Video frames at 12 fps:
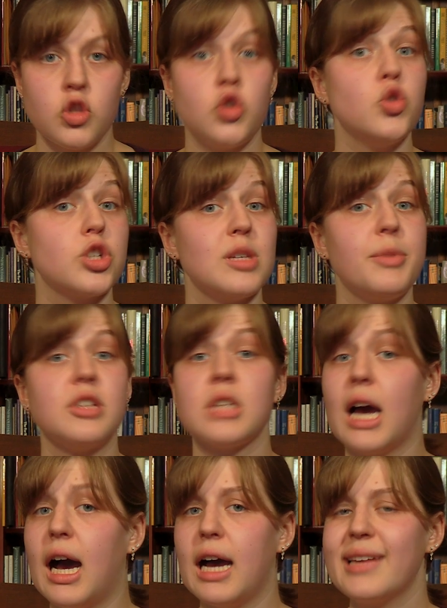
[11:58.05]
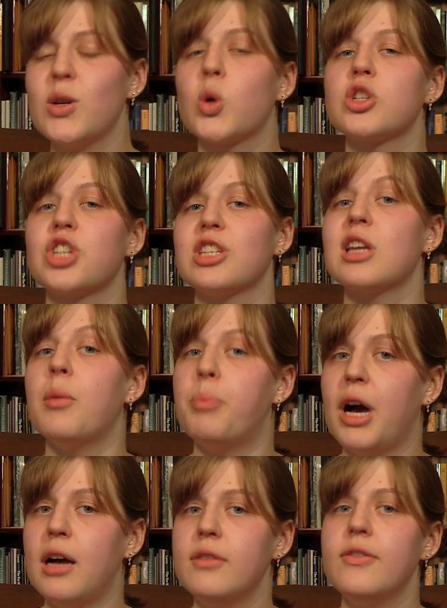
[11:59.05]
usually built on or just
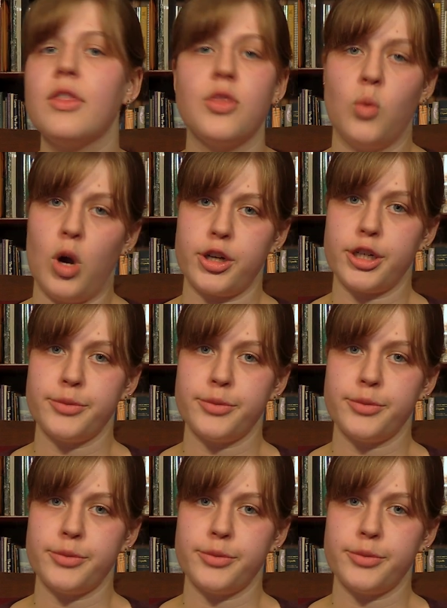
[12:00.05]
above the water.